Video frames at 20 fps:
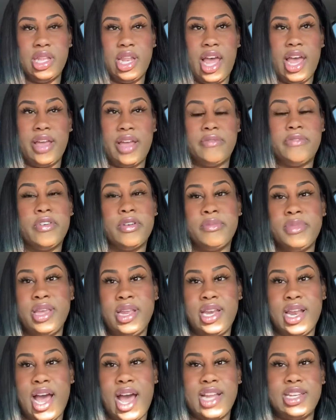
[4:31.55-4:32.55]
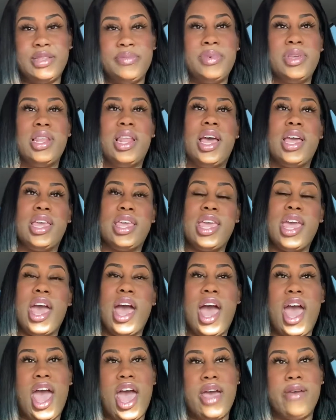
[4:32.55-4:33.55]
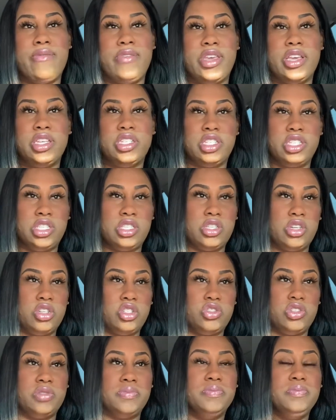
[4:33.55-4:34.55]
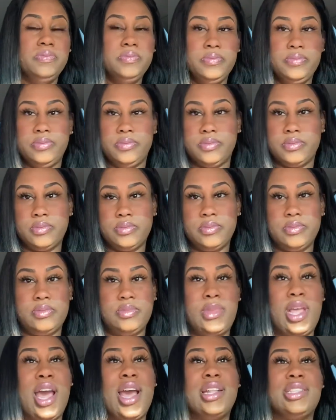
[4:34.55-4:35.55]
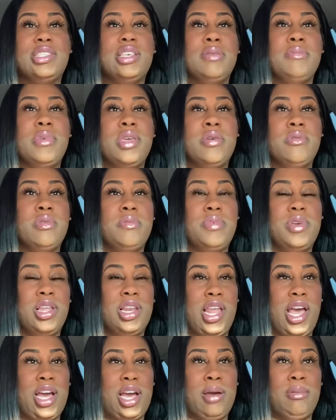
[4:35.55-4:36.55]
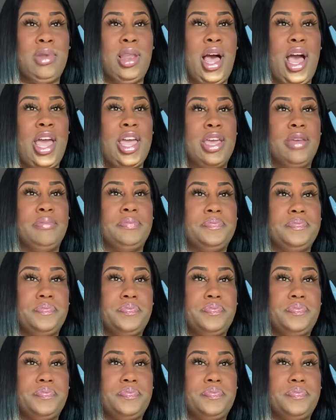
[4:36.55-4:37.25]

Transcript: Like, for me not to be like, yeah, I have VSG surgery, that to me would be like I'm lying,